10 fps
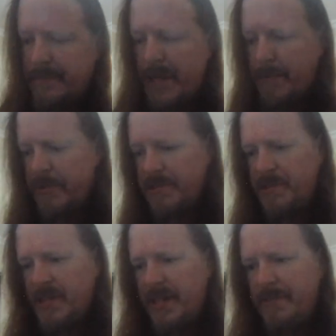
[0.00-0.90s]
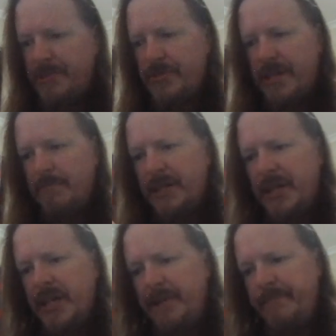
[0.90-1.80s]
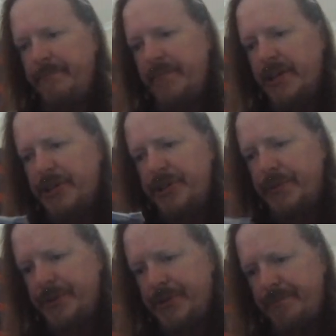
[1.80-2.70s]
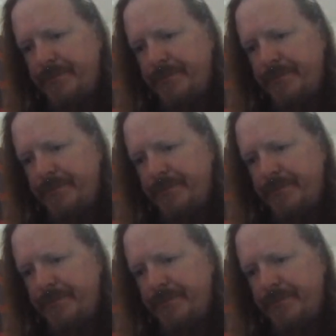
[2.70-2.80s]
Come on, stand up straight, buddy. You can do it.